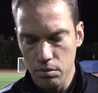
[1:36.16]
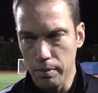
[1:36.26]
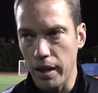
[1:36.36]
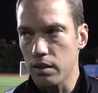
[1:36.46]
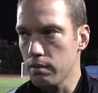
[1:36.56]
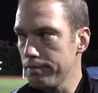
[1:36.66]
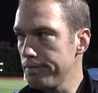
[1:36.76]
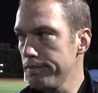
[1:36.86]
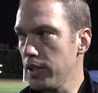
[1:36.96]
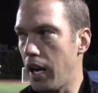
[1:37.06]
but
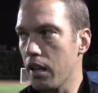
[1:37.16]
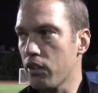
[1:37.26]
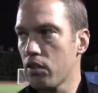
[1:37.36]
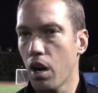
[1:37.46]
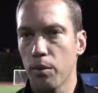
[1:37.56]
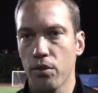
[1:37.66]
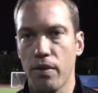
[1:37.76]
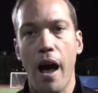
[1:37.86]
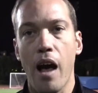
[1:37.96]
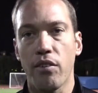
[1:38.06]
yeah, the start was
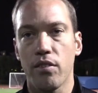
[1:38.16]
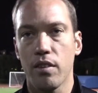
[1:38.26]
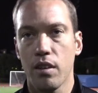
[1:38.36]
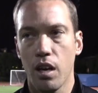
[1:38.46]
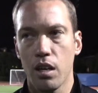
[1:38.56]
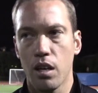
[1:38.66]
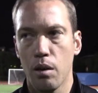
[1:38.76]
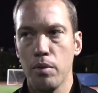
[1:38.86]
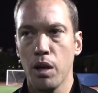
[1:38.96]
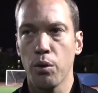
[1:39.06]
fast.
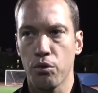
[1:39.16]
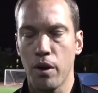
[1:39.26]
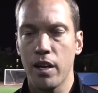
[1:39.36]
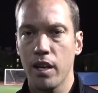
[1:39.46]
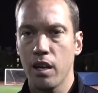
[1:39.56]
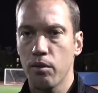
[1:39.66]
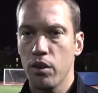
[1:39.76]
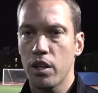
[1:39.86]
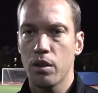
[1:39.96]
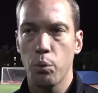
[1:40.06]
Emil was ready, had a
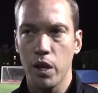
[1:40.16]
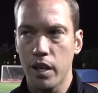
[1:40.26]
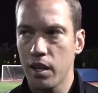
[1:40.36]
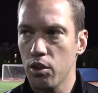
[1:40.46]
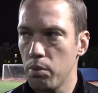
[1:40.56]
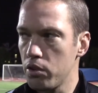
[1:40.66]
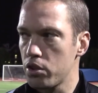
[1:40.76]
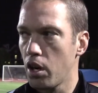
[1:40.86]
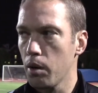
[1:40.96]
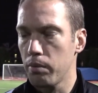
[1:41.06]
really good week, and he's been
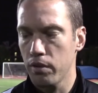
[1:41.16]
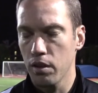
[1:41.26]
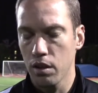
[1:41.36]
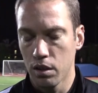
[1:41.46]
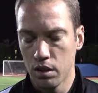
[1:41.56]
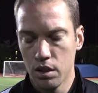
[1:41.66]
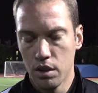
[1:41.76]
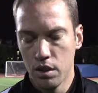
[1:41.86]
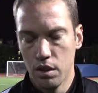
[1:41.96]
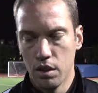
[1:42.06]
sharp
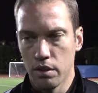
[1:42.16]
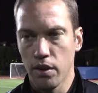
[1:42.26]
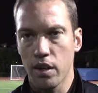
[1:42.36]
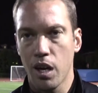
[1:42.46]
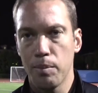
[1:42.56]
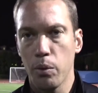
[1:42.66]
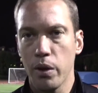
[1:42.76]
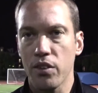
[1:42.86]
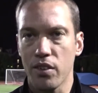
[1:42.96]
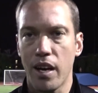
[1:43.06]
for a couple
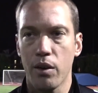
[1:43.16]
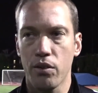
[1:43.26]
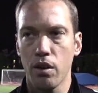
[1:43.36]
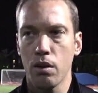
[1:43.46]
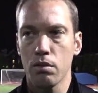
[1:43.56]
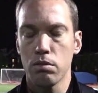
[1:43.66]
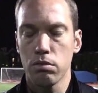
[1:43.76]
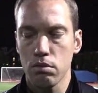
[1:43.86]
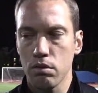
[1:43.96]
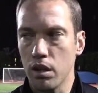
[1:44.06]
weeks now. So,
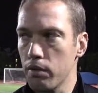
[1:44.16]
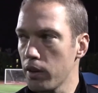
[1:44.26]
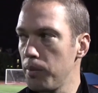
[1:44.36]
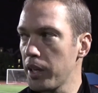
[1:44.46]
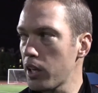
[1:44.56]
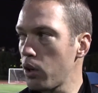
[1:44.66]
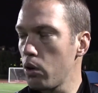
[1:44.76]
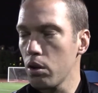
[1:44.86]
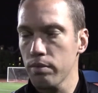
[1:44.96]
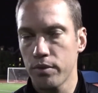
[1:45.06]
you know, for him to get a
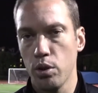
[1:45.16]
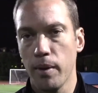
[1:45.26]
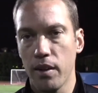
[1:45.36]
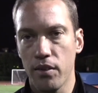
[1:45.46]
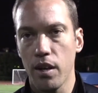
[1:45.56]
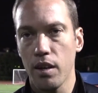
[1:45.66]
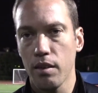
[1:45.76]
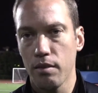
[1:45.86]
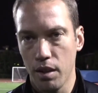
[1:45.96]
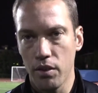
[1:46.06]
goal 2 minutes in
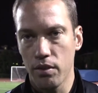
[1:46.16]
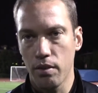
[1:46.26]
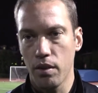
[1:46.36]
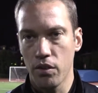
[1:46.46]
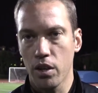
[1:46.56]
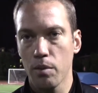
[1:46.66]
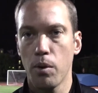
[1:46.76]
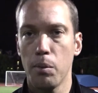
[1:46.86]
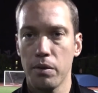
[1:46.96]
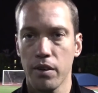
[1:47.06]
is a good
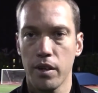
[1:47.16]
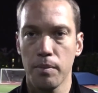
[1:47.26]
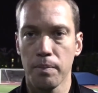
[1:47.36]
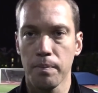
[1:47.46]
moment for him.